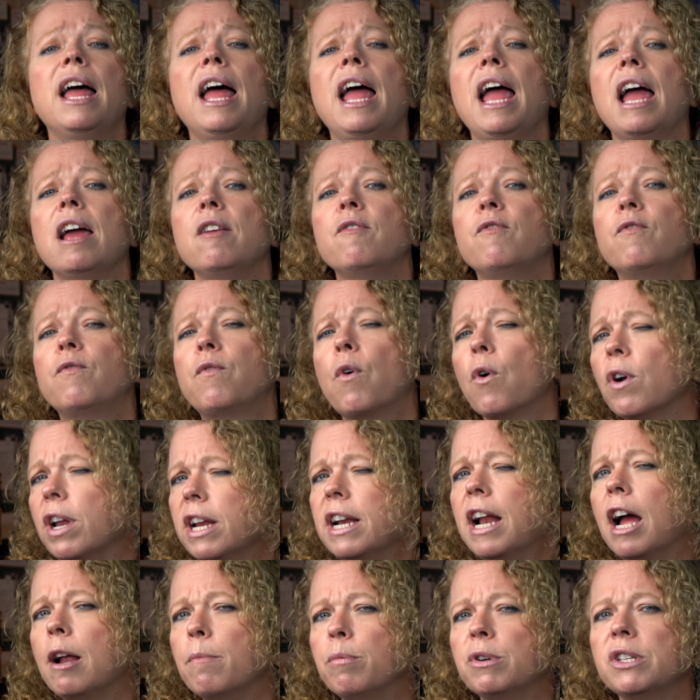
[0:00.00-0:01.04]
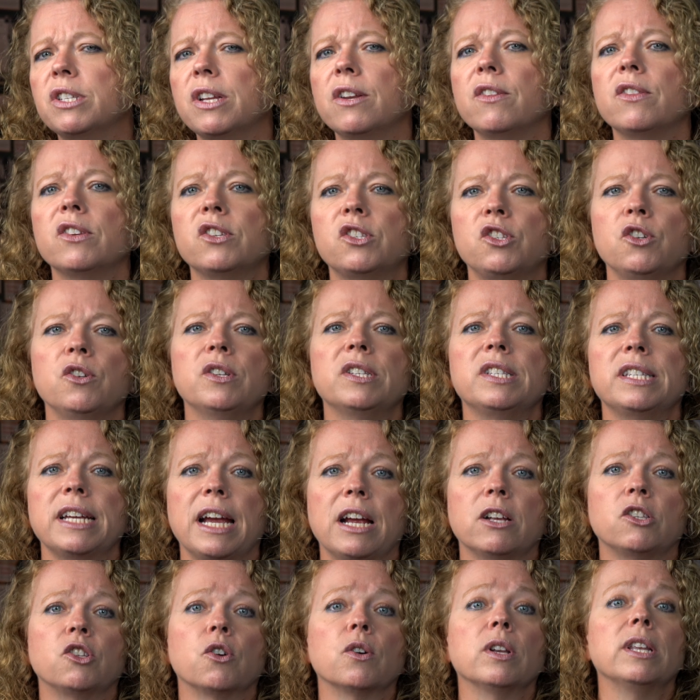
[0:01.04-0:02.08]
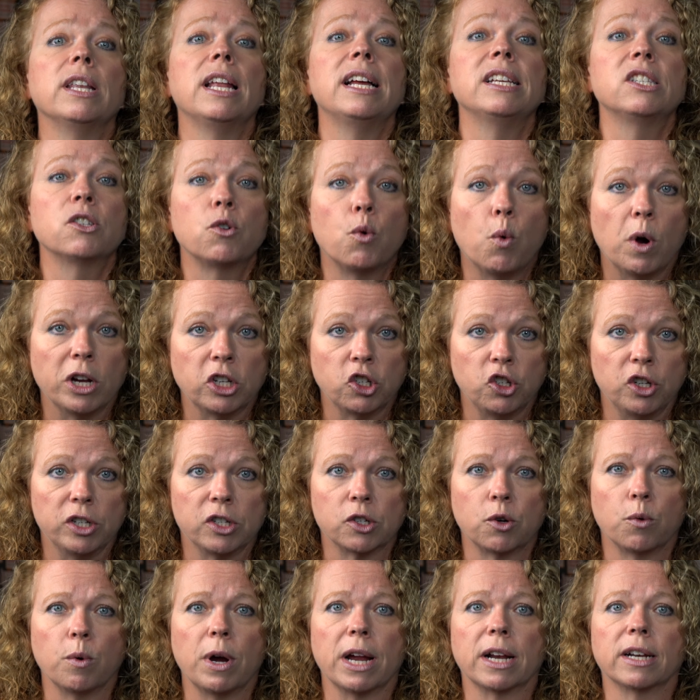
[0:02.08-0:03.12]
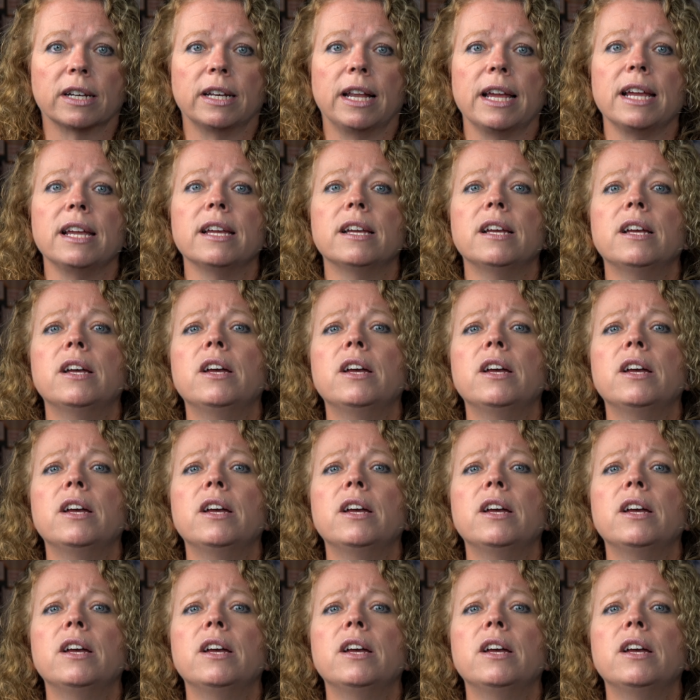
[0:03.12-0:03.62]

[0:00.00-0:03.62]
and 49% of the students answered less questions correctly.